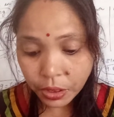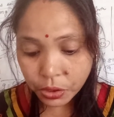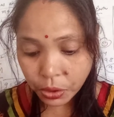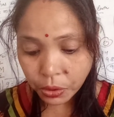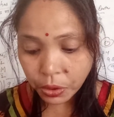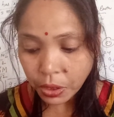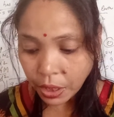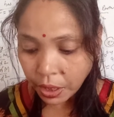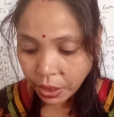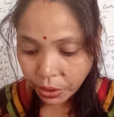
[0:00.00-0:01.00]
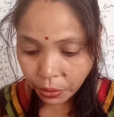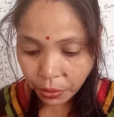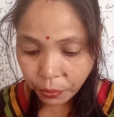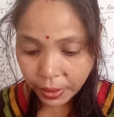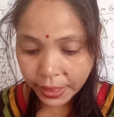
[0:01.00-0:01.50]
So
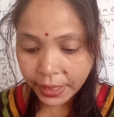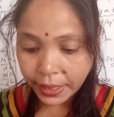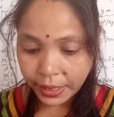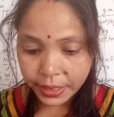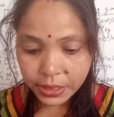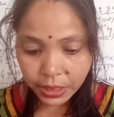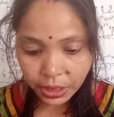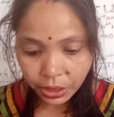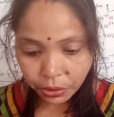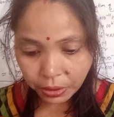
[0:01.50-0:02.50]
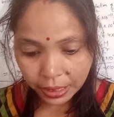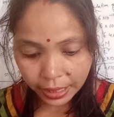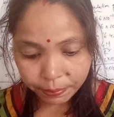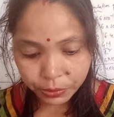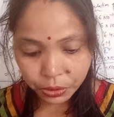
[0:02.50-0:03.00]
your work is, you
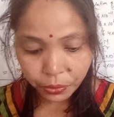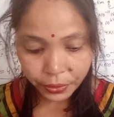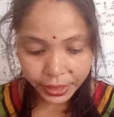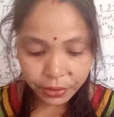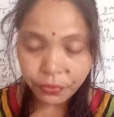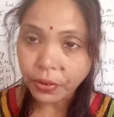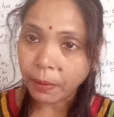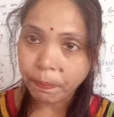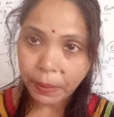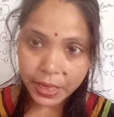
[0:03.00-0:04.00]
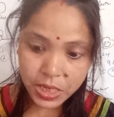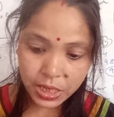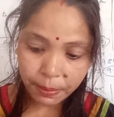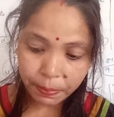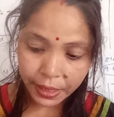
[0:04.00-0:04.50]
have to read from page
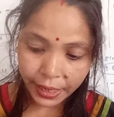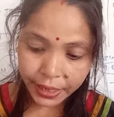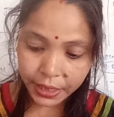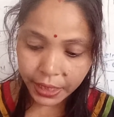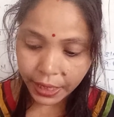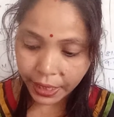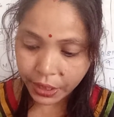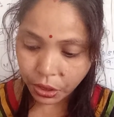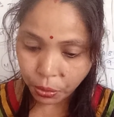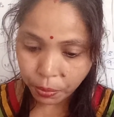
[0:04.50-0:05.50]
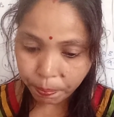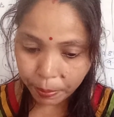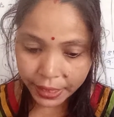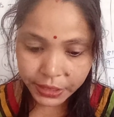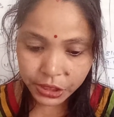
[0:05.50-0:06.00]
number 88 to
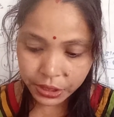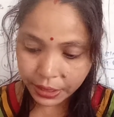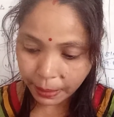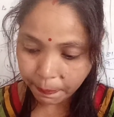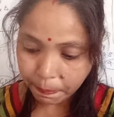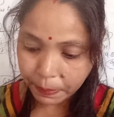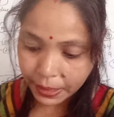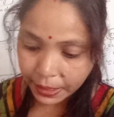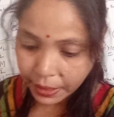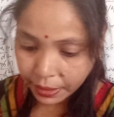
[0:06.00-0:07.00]
page number